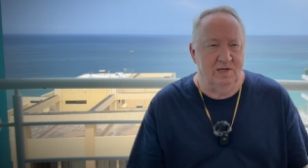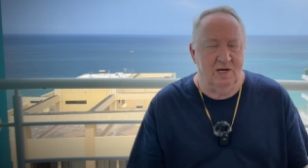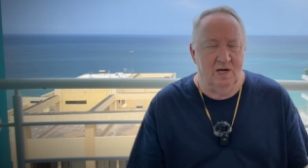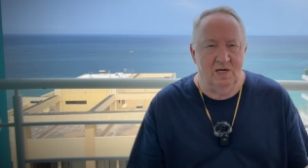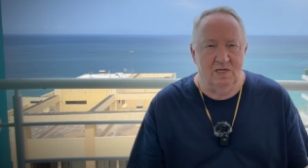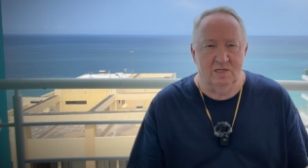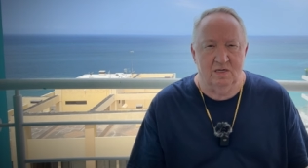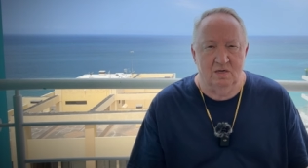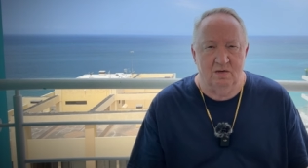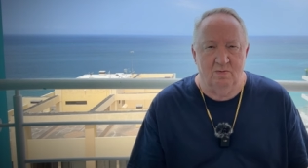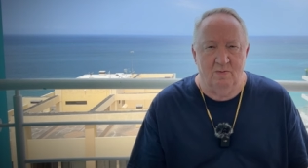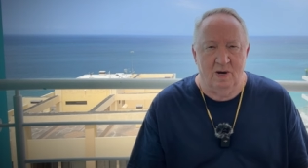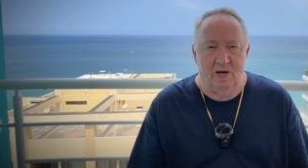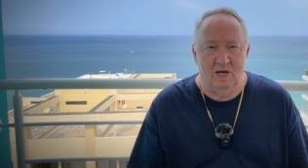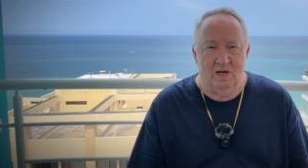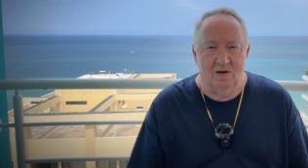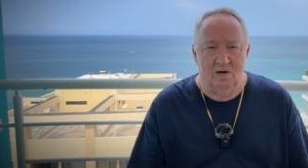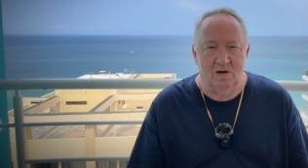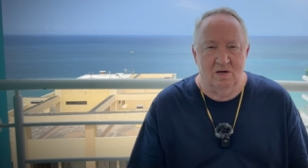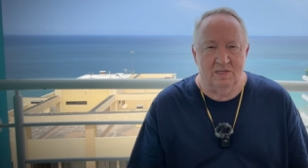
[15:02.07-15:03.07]
testing to my
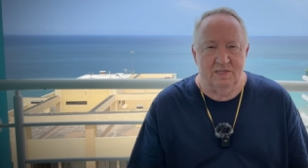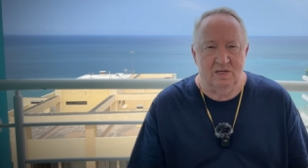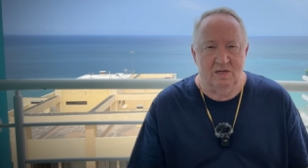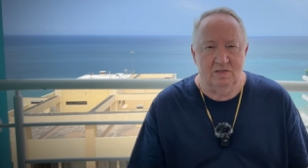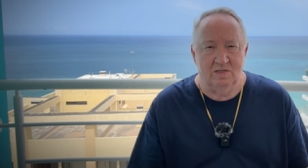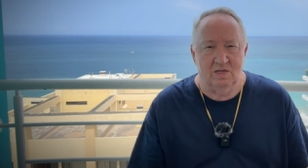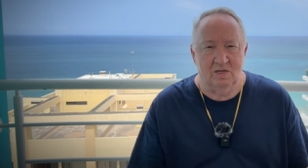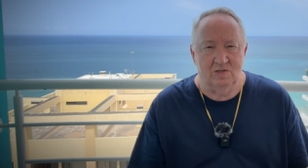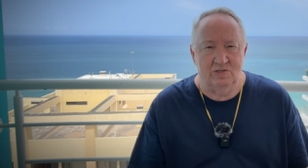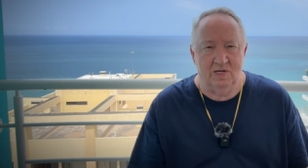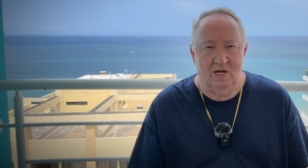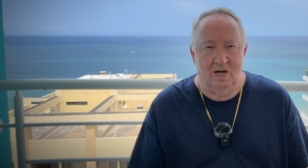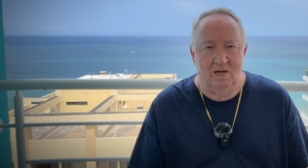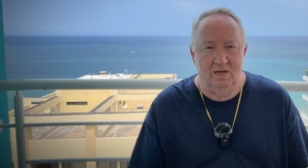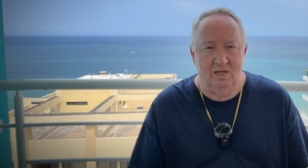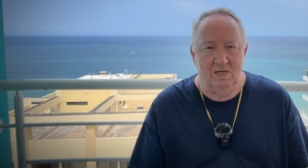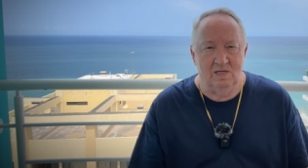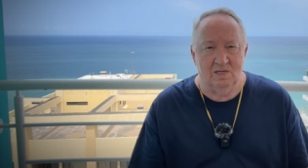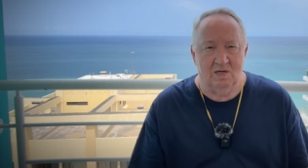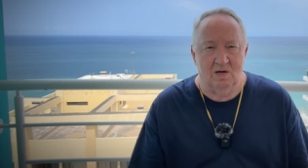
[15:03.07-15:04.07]
car since a
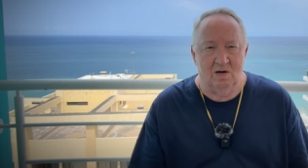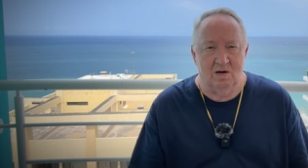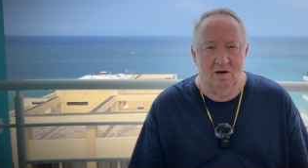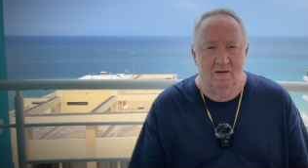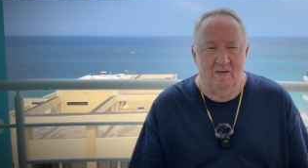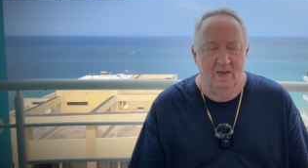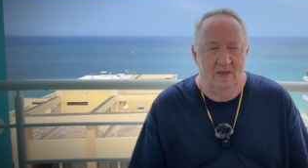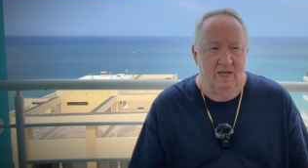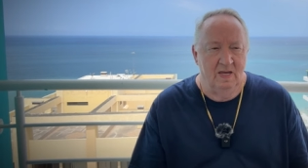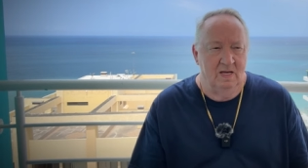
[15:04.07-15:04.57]
Chinese car,